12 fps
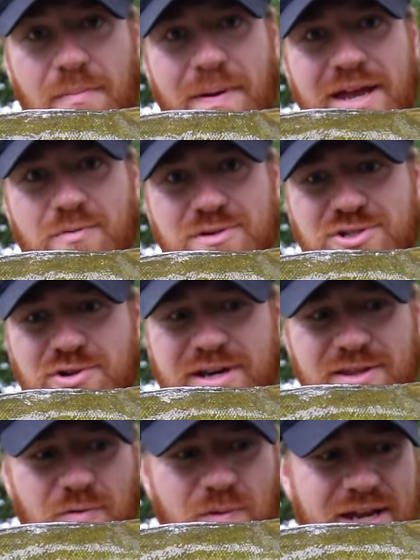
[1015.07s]
my bait was stuck
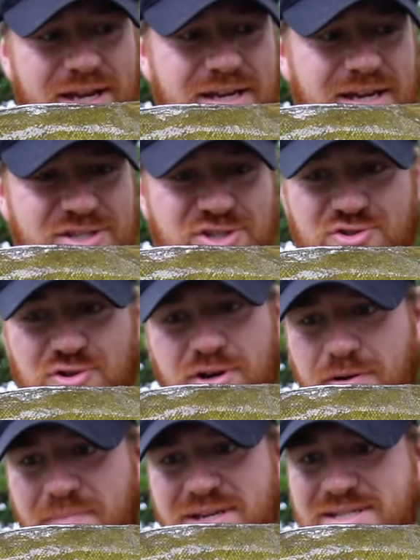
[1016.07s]
in the weed,
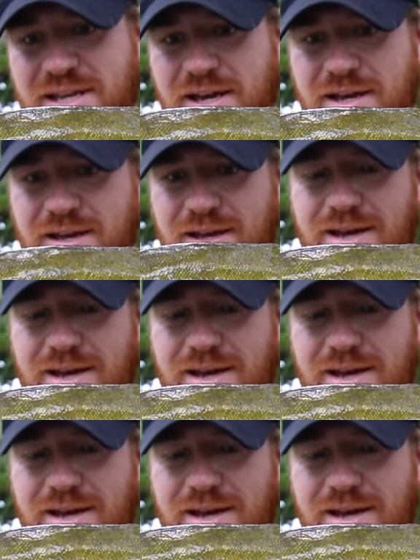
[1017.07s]
struck and missed it.